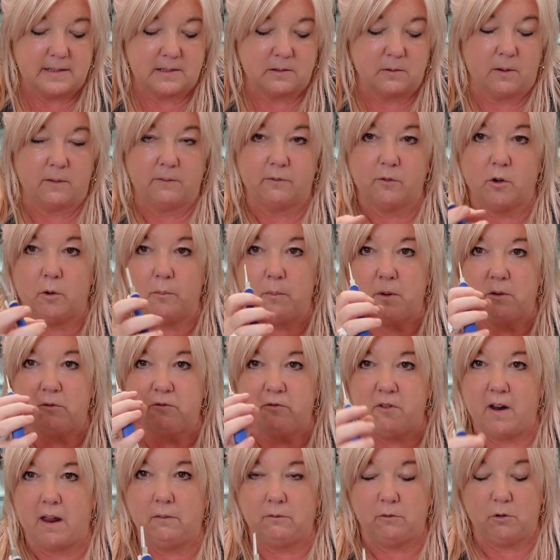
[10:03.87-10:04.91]
So I've got my
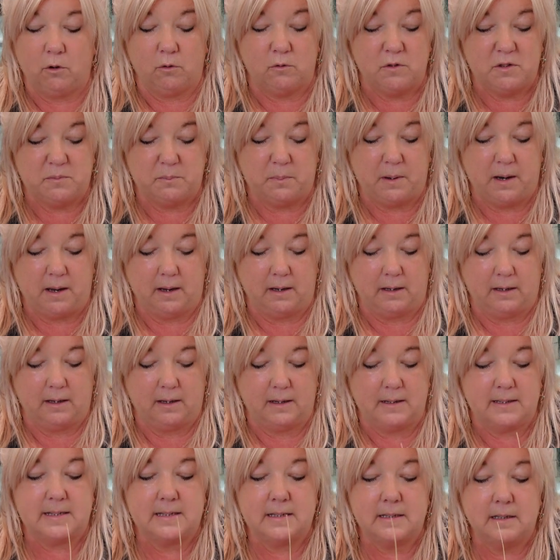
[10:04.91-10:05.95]
round nose
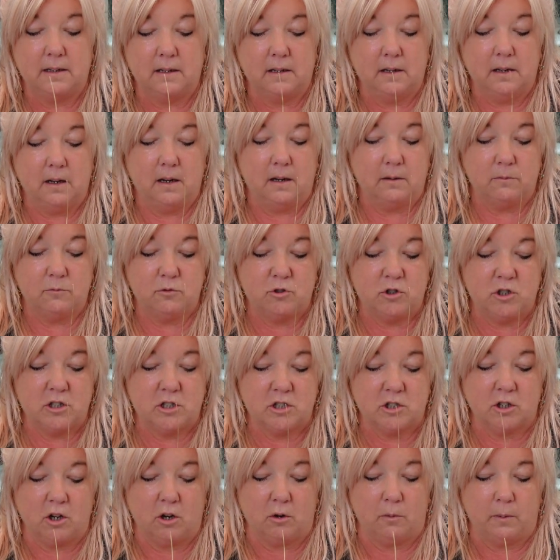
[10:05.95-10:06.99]
pliers
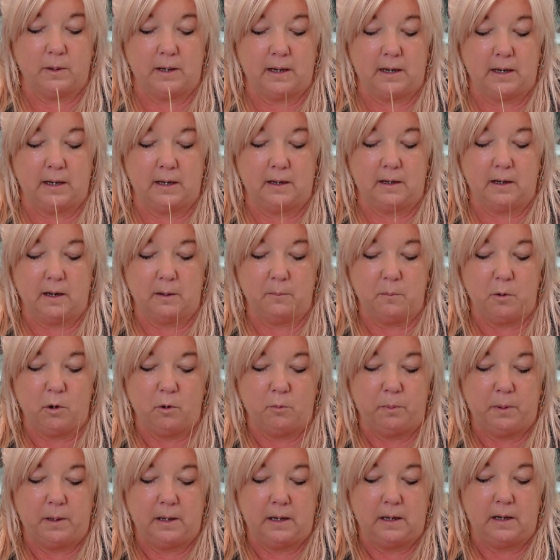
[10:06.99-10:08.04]
just going in, I'm
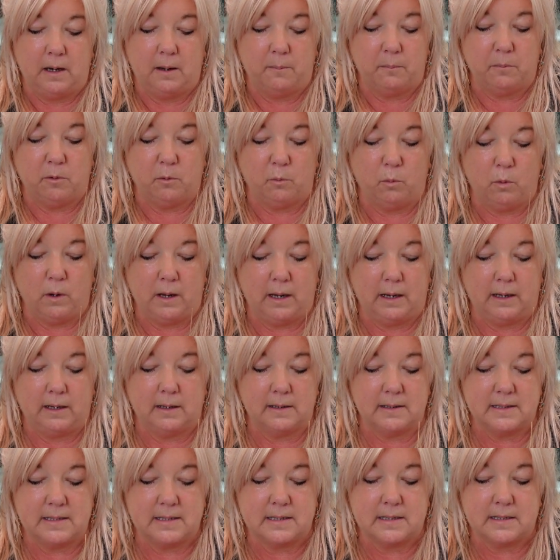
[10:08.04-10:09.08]
opening up the
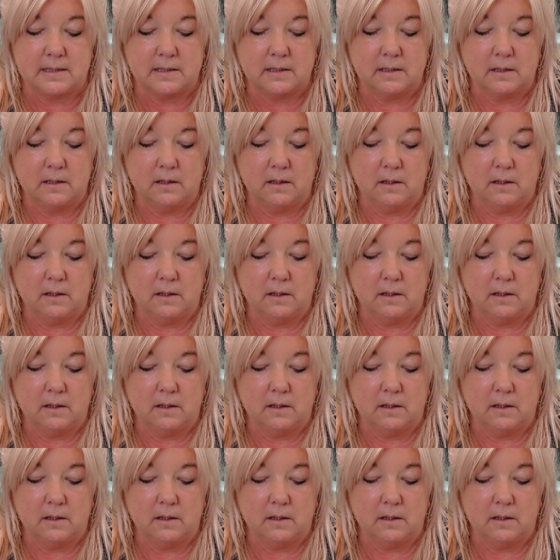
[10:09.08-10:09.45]
wings